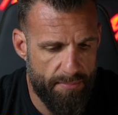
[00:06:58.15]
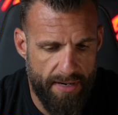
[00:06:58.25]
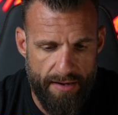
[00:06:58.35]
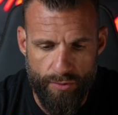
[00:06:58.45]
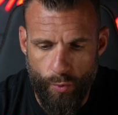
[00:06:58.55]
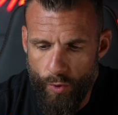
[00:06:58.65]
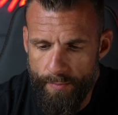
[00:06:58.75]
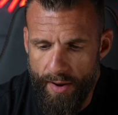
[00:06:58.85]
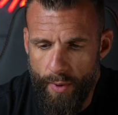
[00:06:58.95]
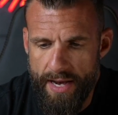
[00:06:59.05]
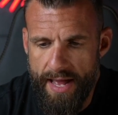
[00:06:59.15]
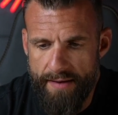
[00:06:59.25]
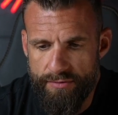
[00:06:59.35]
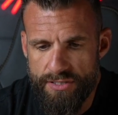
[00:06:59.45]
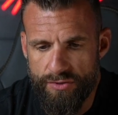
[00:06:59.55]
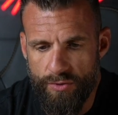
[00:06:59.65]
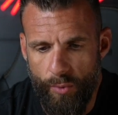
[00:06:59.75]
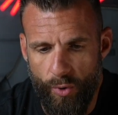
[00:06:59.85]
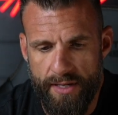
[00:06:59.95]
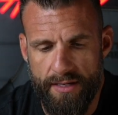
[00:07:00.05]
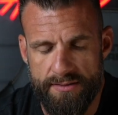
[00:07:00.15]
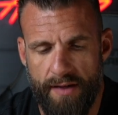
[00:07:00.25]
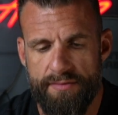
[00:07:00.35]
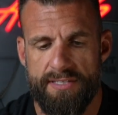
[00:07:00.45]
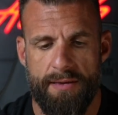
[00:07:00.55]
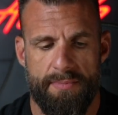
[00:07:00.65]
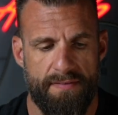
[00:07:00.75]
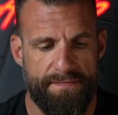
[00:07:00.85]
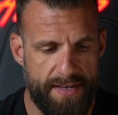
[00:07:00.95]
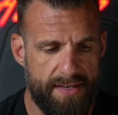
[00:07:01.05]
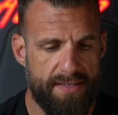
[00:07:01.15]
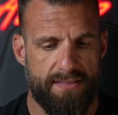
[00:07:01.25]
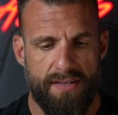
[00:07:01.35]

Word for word: but I record my weight every single morning because obviously I'm into fitness.